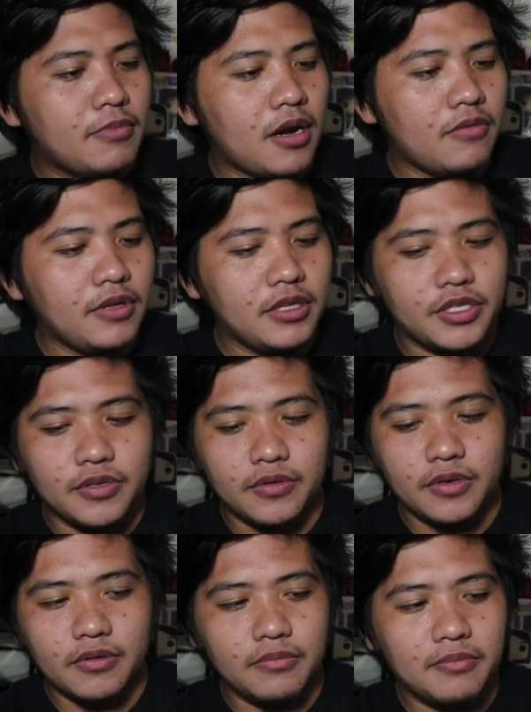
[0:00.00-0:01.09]
I'm not really
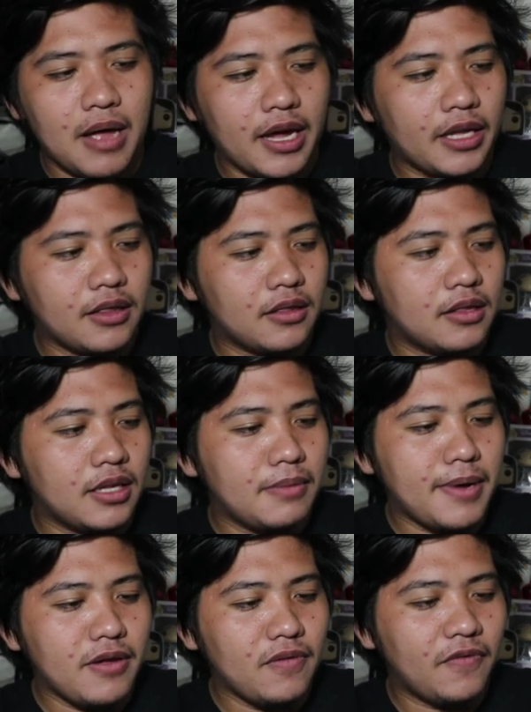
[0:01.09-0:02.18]
sure kung bakit
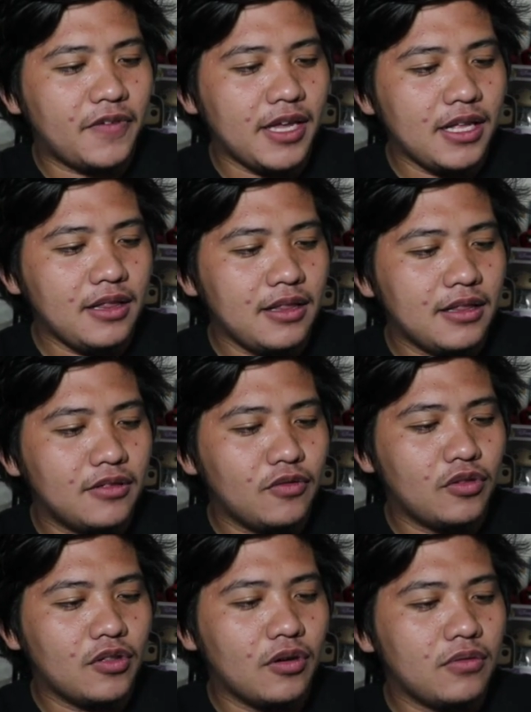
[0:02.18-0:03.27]
iba yung feel
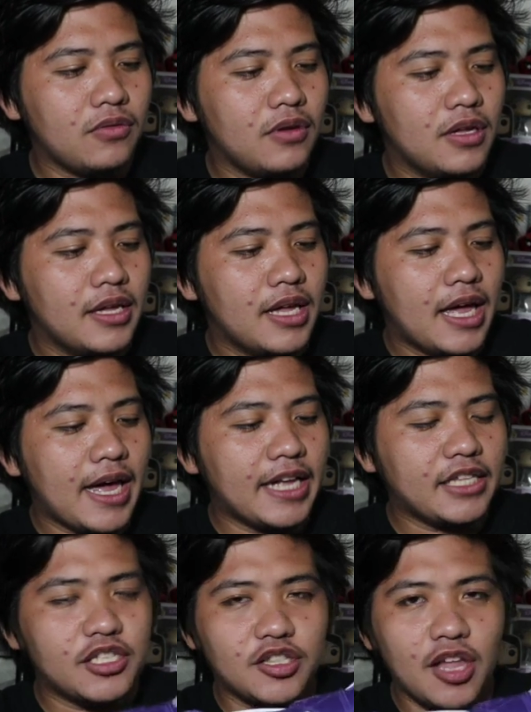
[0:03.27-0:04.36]
nung toe.
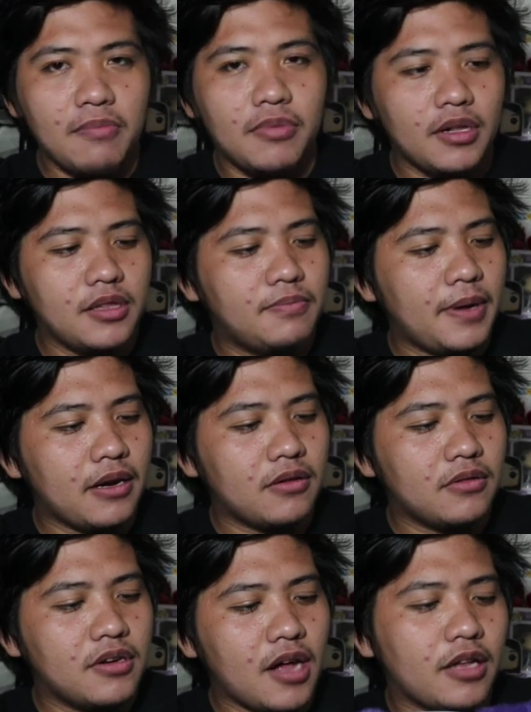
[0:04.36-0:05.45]
It's tumbled
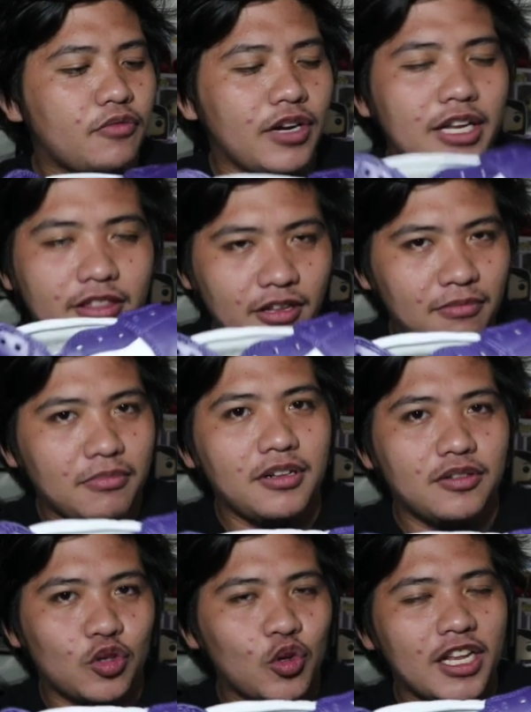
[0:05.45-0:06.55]
pero not really
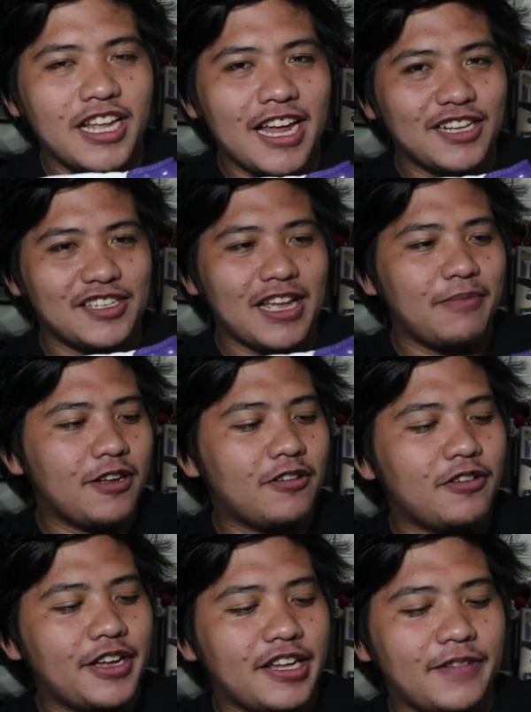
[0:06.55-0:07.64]
tumbled tulad nga ng sabi
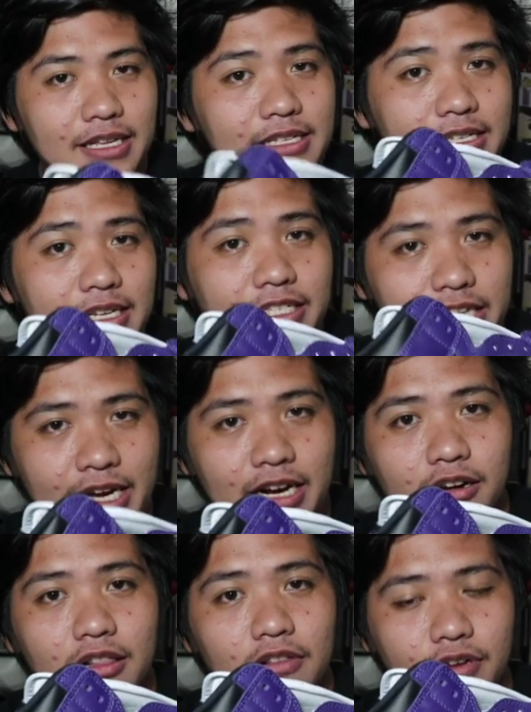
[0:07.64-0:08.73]
ko. This is a
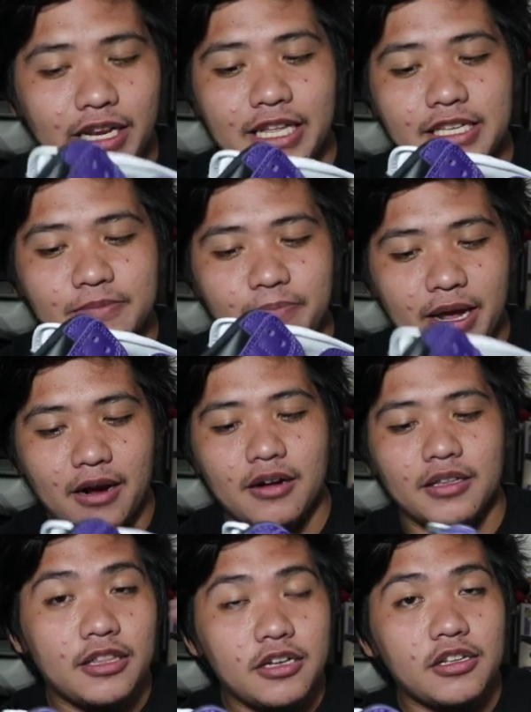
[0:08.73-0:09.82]
general release
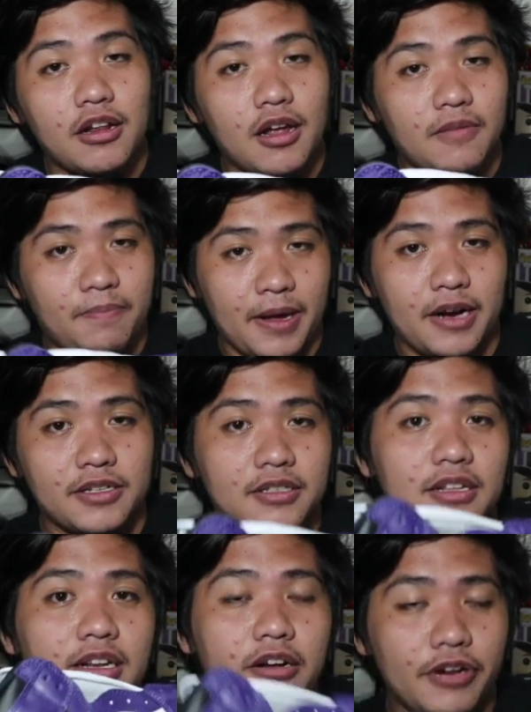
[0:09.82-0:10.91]
pair. There's a lot of pairs
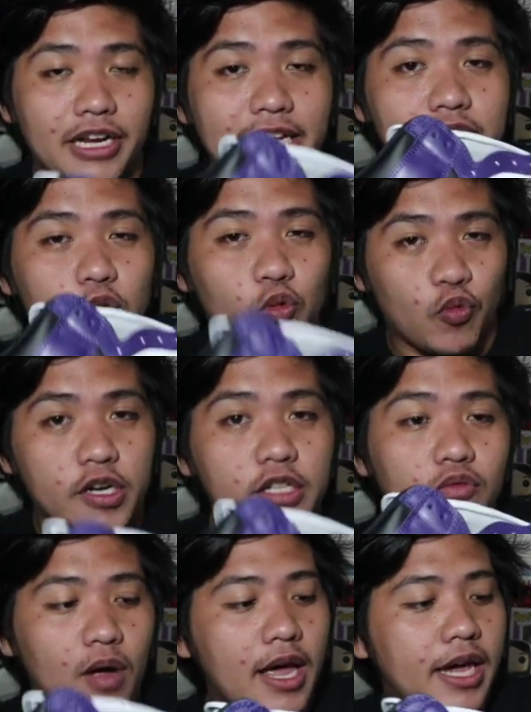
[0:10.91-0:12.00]
na ni-release
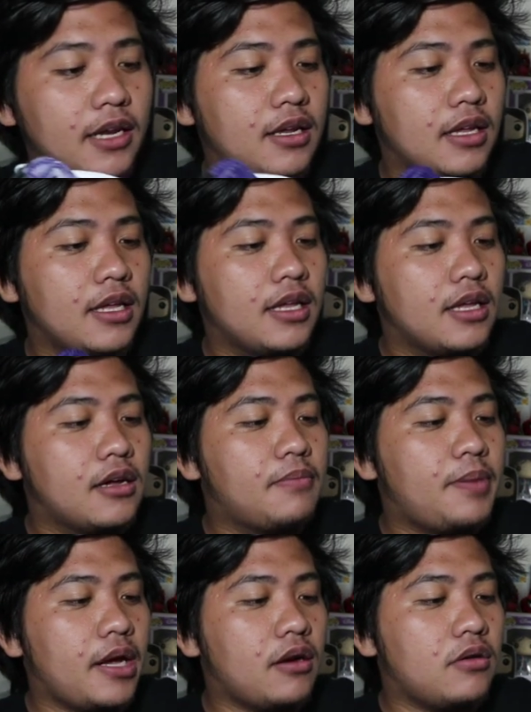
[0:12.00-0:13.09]
worldwide.
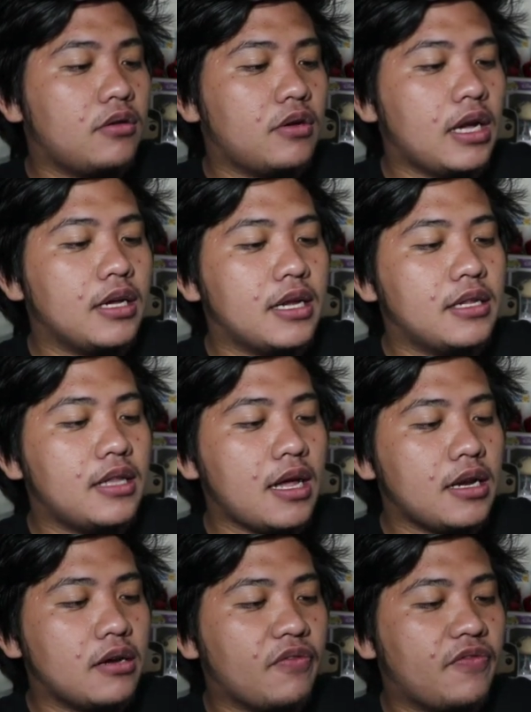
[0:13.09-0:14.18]
Pero ang
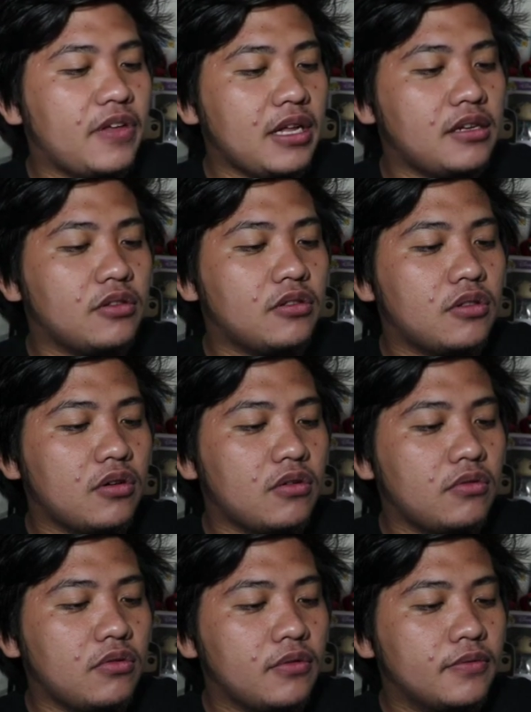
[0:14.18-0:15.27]
ganda ng feel ng
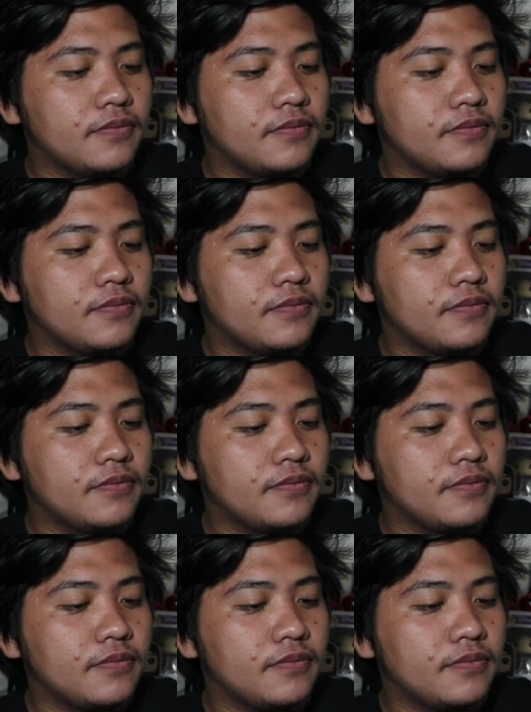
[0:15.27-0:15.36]
toe.